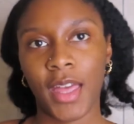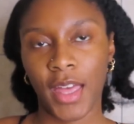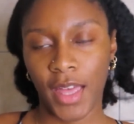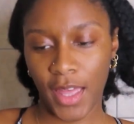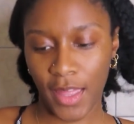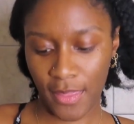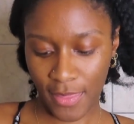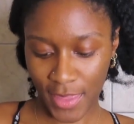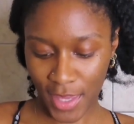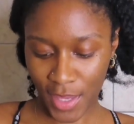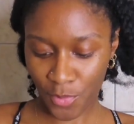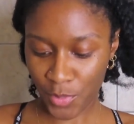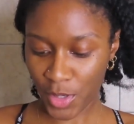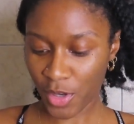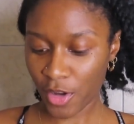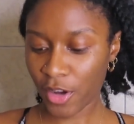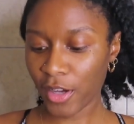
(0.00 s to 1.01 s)
and
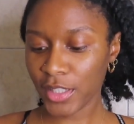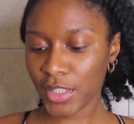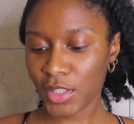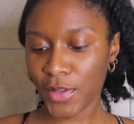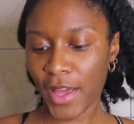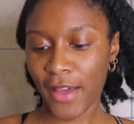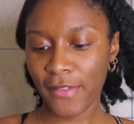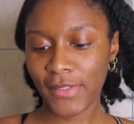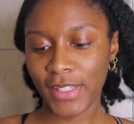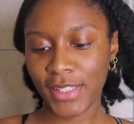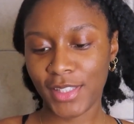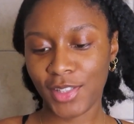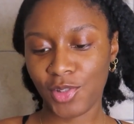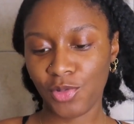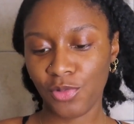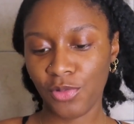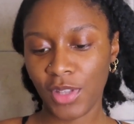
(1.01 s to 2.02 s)
then we also have
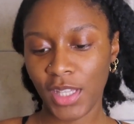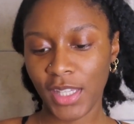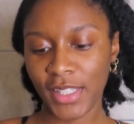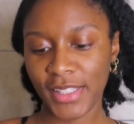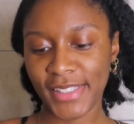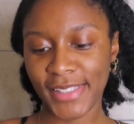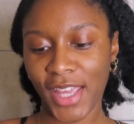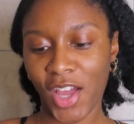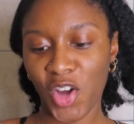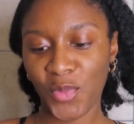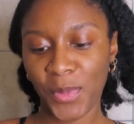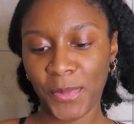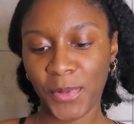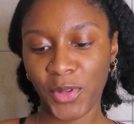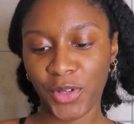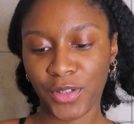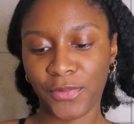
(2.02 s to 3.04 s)
this Soothing
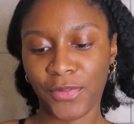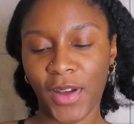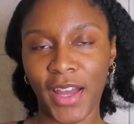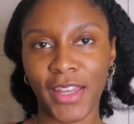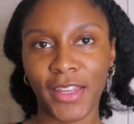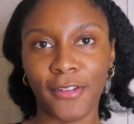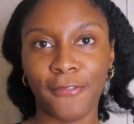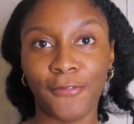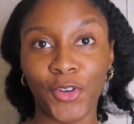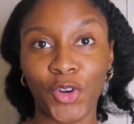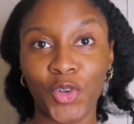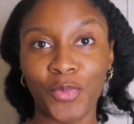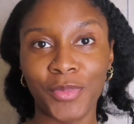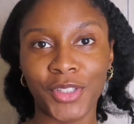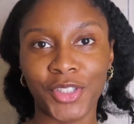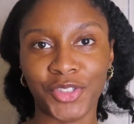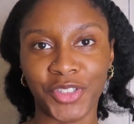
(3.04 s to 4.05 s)
Scalp Purifying
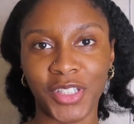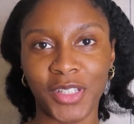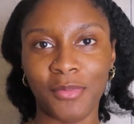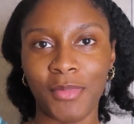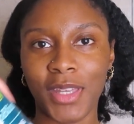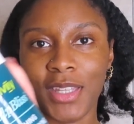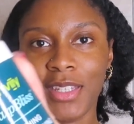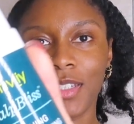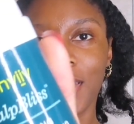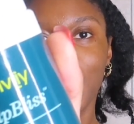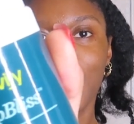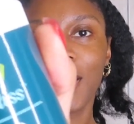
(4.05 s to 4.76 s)
Foam Treatment.